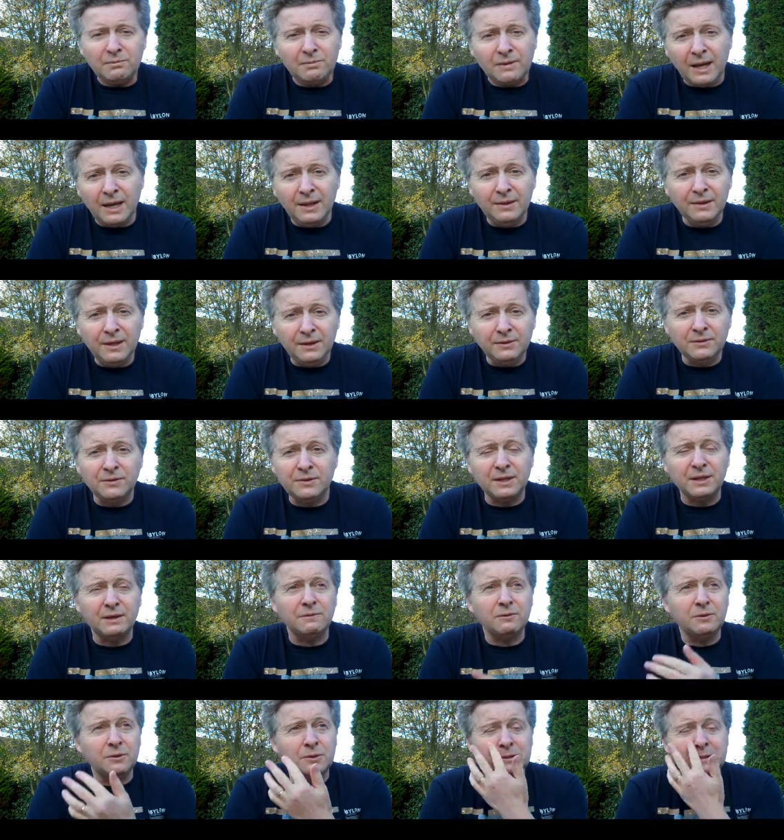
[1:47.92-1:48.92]
And the other thing,
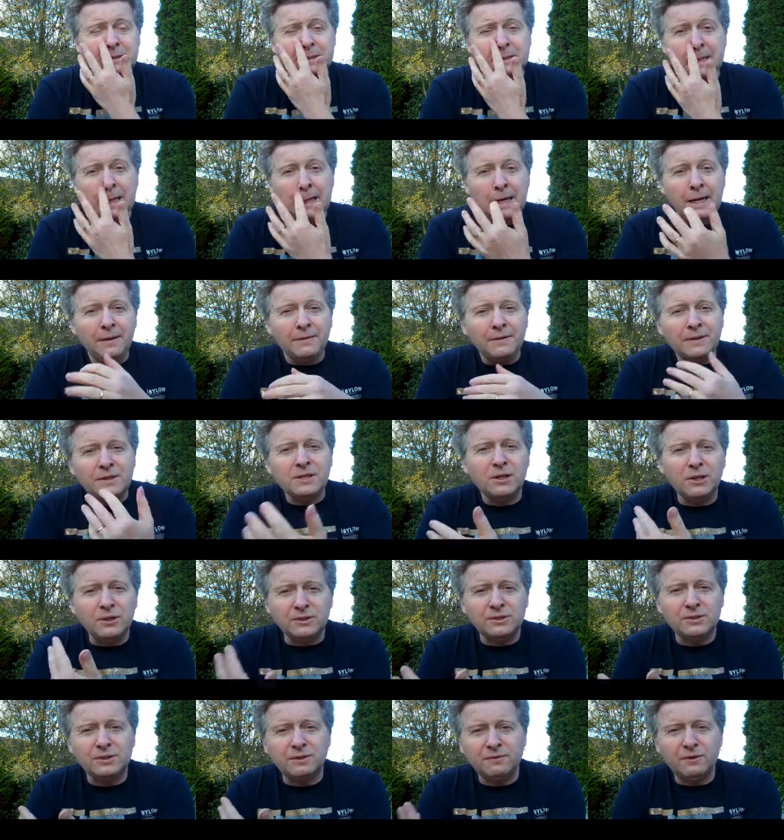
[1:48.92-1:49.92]
of course, is there's
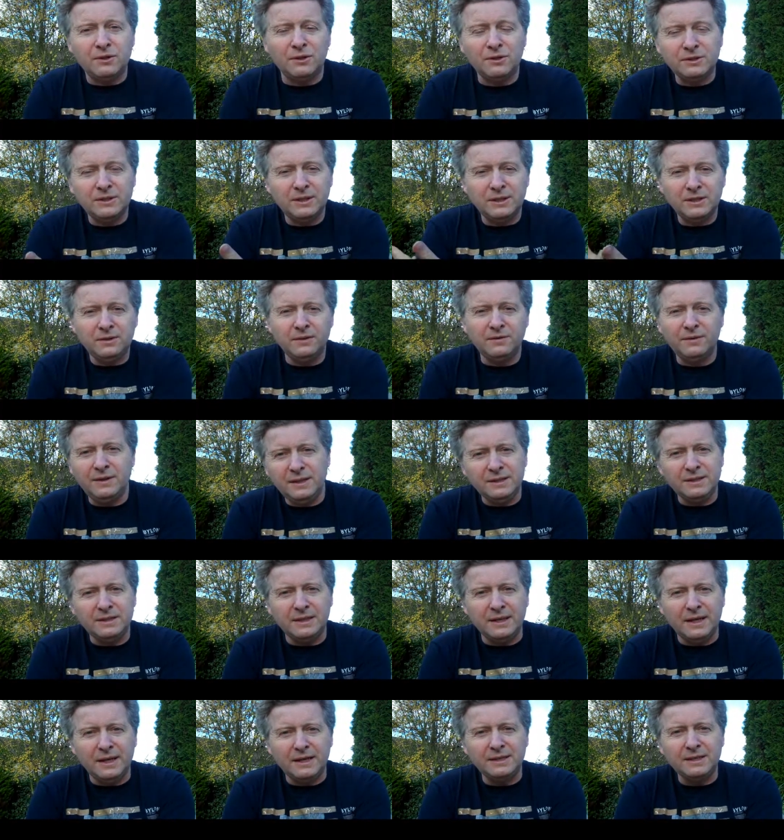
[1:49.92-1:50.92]
lots of content on the
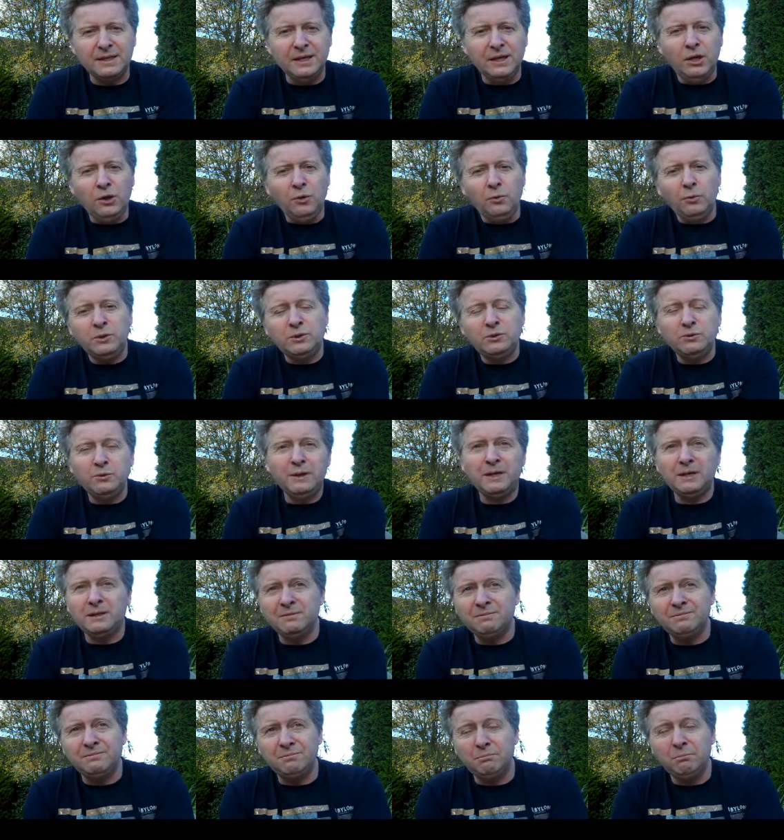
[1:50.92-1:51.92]
internet which we
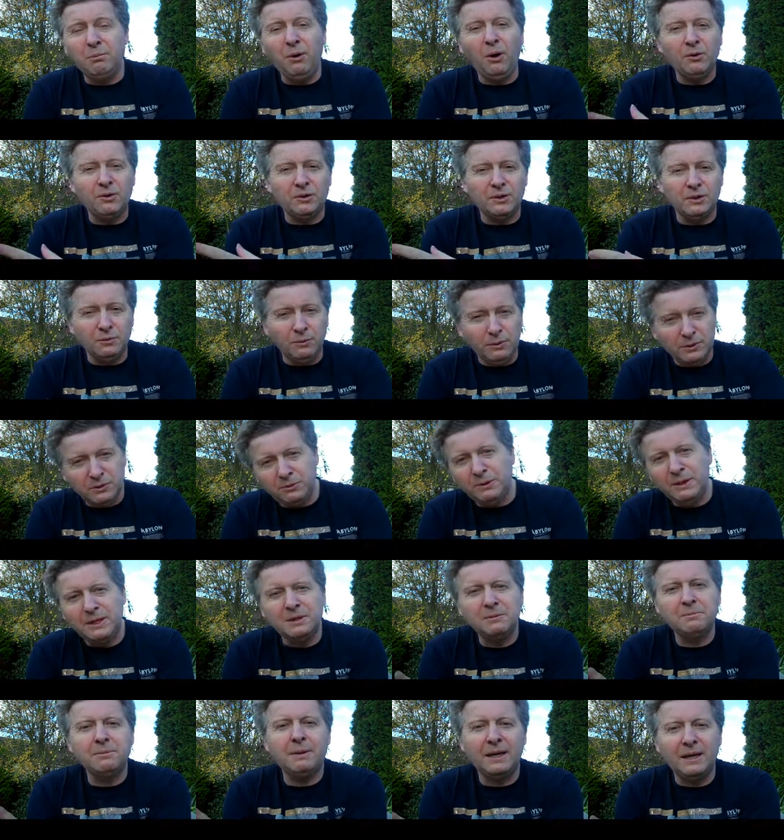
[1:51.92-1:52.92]
can borrow, which we
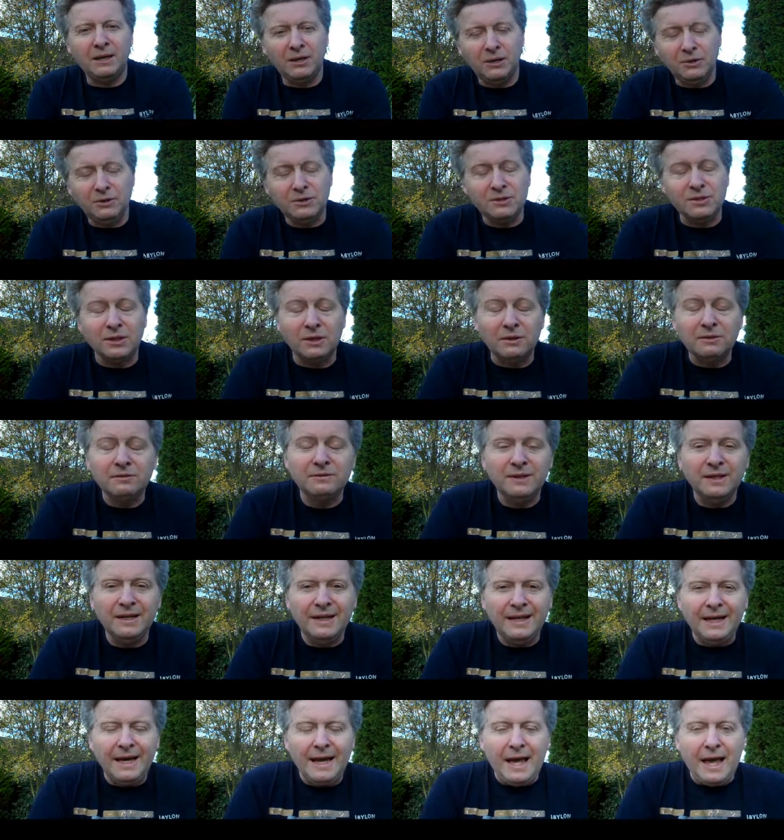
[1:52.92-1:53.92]
can make use of,
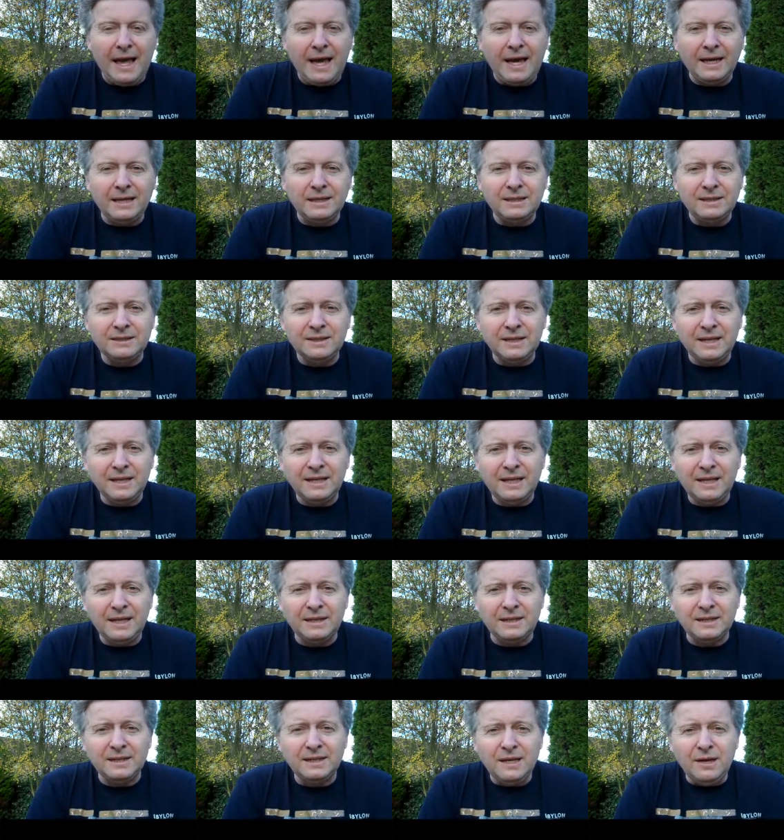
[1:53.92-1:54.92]
and
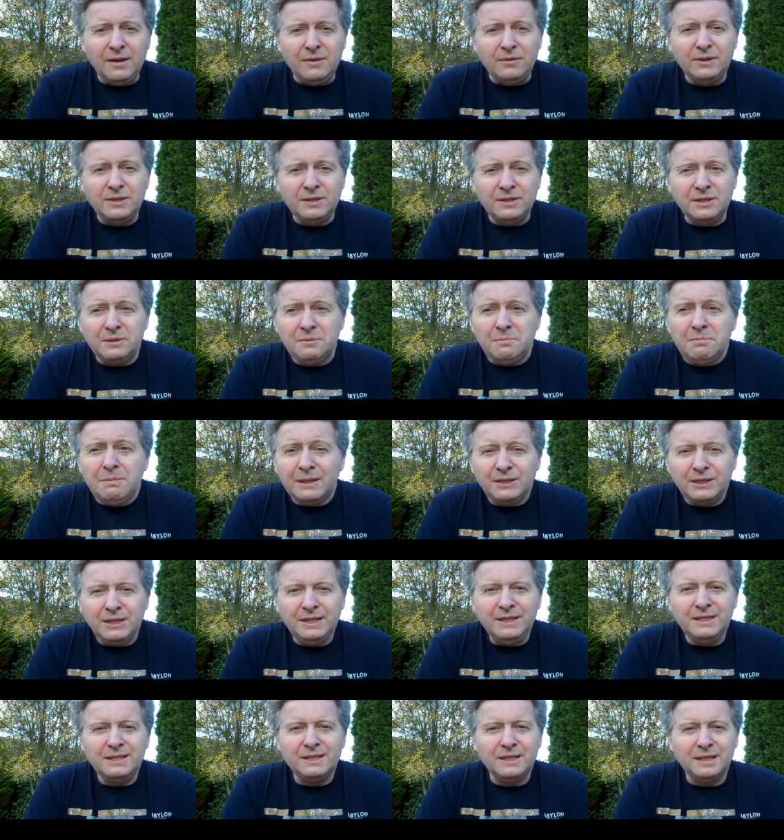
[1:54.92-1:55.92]
again, this is much
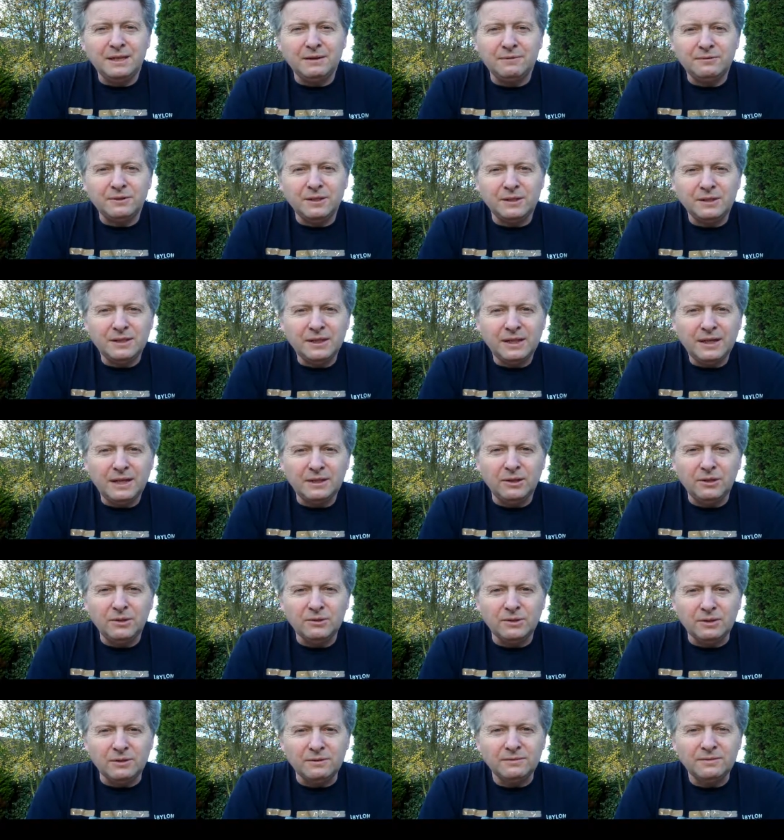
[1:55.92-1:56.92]
easier for us to get
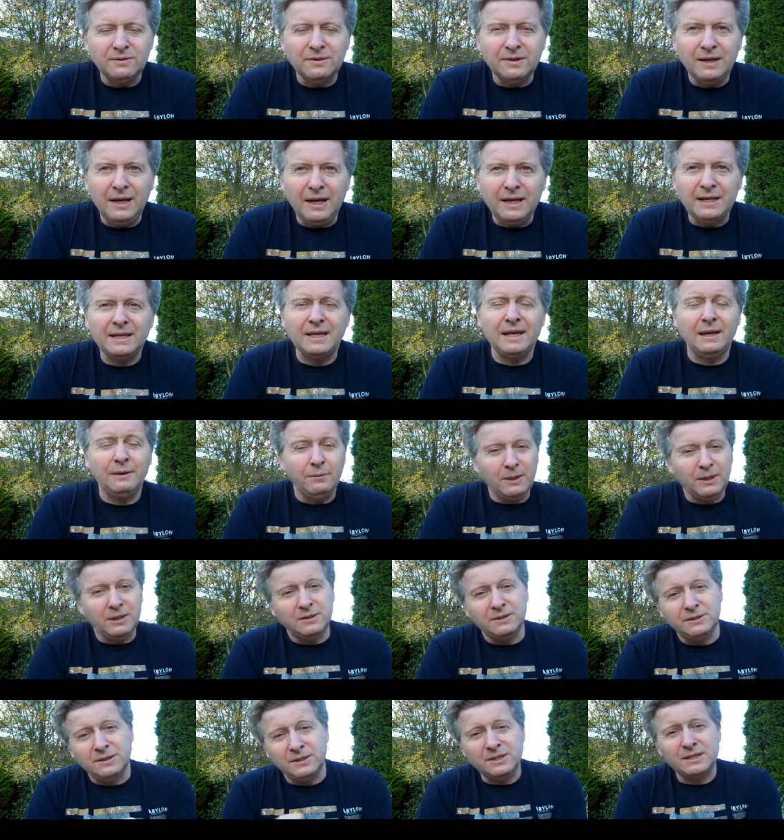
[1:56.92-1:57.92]
hold of. And again, we
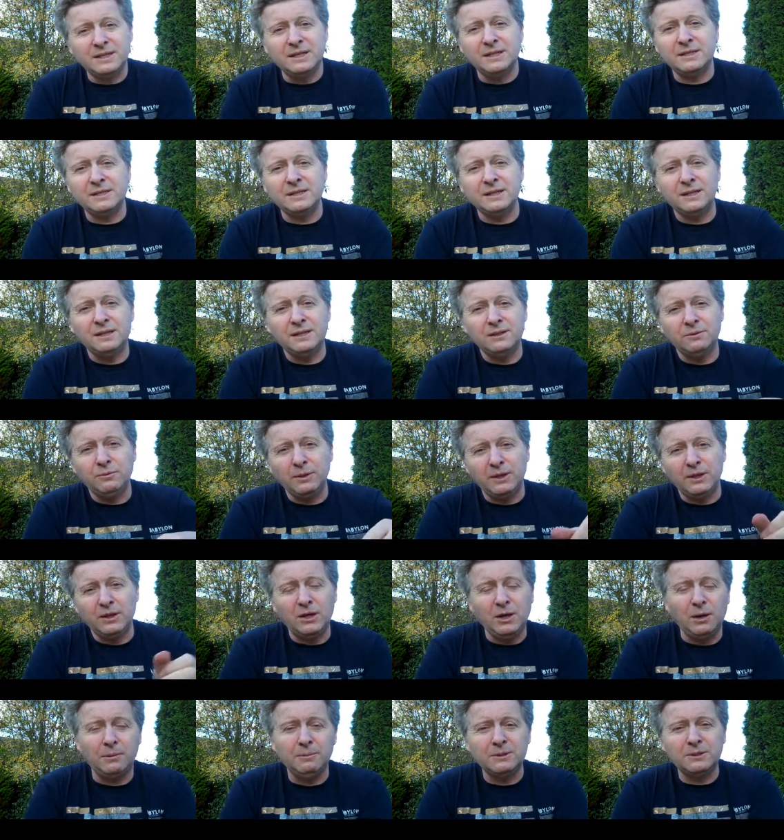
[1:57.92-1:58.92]
can discuss it, we can
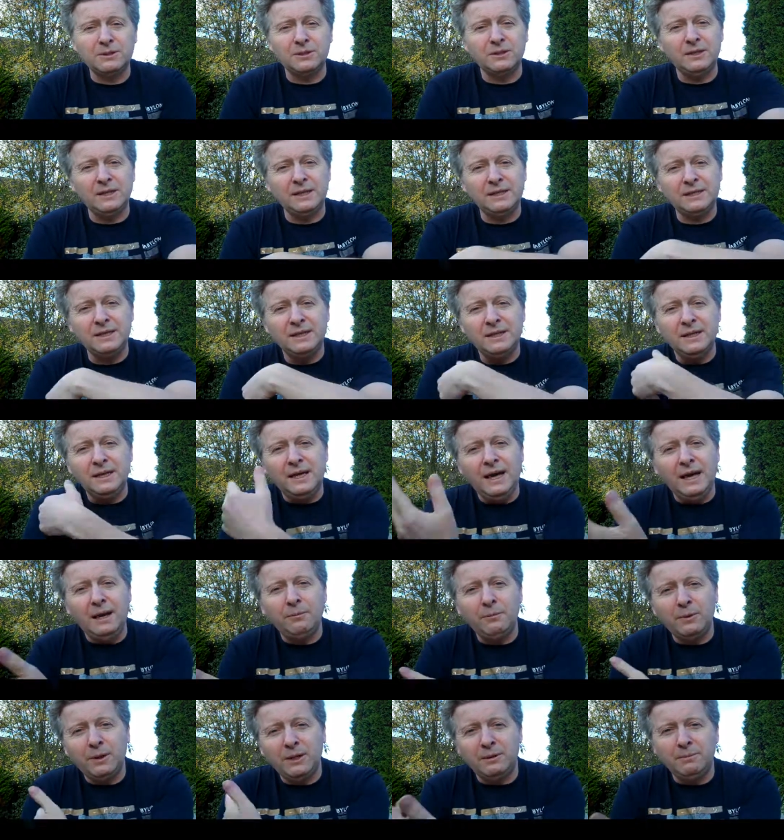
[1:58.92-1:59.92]
comment on it,
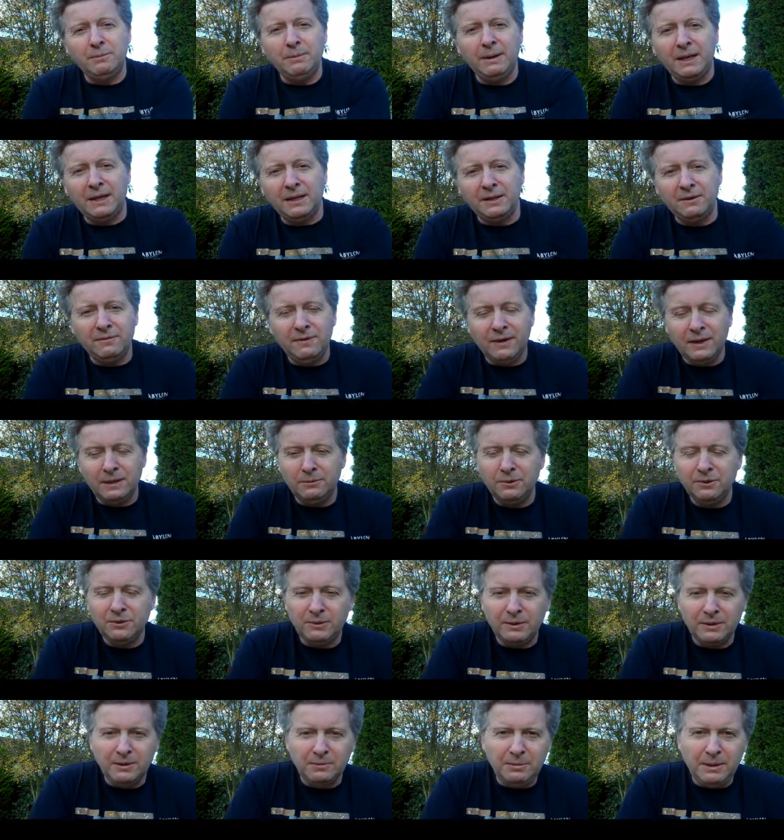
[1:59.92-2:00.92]
and we can make it available
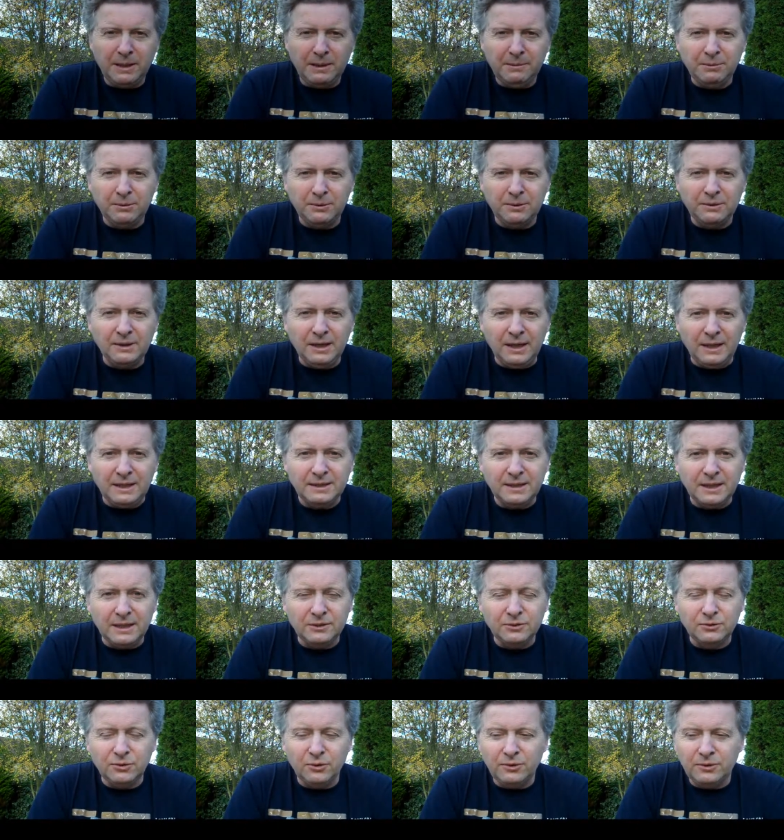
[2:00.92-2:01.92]
to other people and
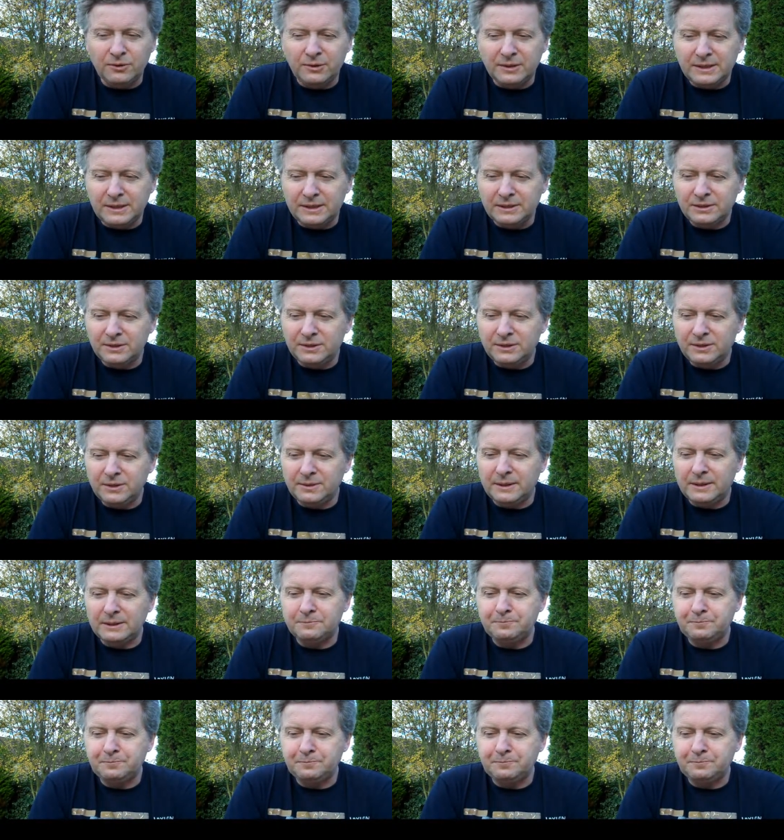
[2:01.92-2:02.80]
draw their attention to it.